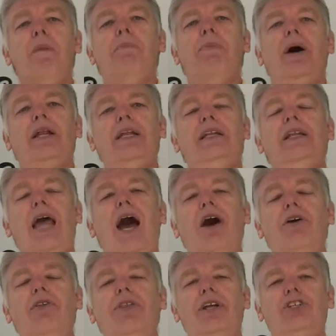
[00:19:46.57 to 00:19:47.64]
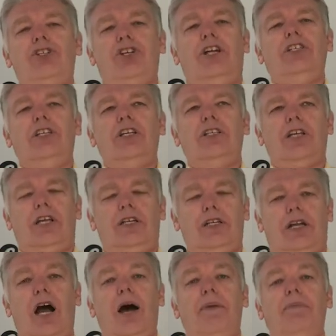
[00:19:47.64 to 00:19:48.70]
but now that Jesus had
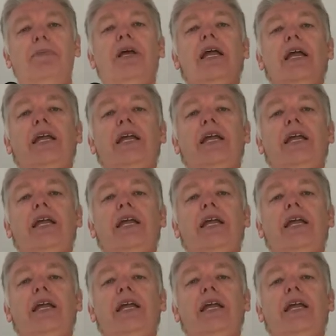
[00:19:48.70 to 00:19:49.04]
come,